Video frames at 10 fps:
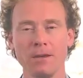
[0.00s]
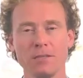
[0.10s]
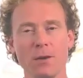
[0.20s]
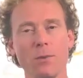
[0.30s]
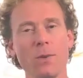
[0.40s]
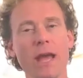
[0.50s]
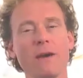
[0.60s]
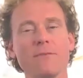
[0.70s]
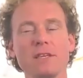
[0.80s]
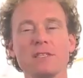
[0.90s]
And you say, well, we
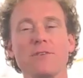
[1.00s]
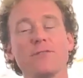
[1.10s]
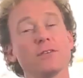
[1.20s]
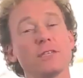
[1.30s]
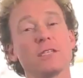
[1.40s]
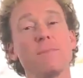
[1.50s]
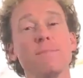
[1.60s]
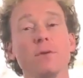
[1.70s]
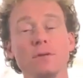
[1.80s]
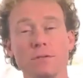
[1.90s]
have these different
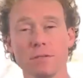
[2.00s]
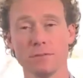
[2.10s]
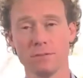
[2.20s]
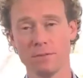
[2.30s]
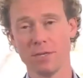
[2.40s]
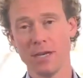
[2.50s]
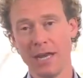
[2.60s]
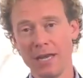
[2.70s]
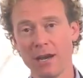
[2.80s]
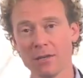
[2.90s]
symbols
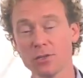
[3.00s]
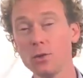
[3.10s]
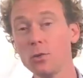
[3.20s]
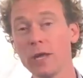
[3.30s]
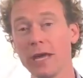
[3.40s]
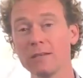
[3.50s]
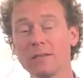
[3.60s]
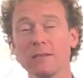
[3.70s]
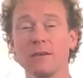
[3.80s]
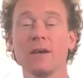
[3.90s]
in our
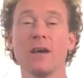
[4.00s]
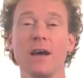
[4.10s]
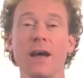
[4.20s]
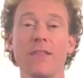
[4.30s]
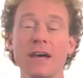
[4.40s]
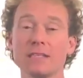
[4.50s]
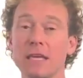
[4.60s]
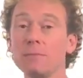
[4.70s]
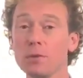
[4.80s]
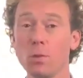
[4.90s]
toolkit that
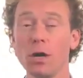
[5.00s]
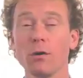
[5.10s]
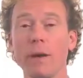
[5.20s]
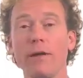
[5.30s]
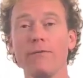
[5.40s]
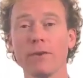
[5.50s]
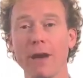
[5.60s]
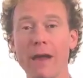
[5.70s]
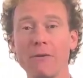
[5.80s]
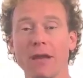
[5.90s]
seem to work well for
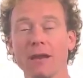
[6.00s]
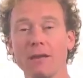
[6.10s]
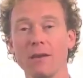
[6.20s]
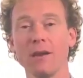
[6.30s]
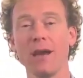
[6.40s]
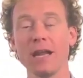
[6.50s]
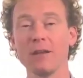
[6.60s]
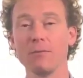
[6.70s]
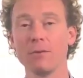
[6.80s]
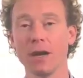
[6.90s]
grounding. And
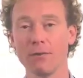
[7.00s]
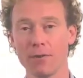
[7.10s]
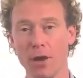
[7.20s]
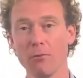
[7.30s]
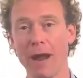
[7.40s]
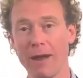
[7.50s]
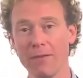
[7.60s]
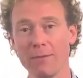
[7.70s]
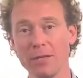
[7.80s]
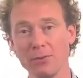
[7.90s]
you kind of go
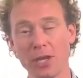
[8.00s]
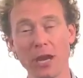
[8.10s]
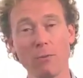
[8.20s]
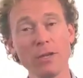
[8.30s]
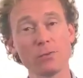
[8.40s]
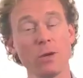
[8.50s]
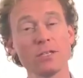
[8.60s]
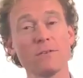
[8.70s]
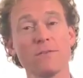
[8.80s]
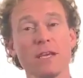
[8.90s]
around them and you check which
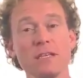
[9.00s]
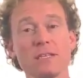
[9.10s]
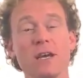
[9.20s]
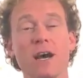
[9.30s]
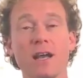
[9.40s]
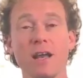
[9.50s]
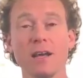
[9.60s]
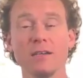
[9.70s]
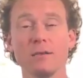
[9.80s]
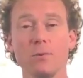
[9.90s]
ones of these are
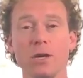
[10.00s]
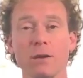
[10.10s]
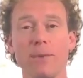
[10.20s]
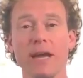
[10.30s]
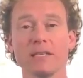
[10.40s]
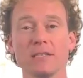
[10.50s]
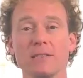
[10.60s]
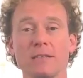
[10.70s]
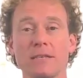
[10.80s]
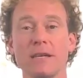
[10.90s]
likely to work
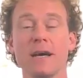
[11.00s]
best.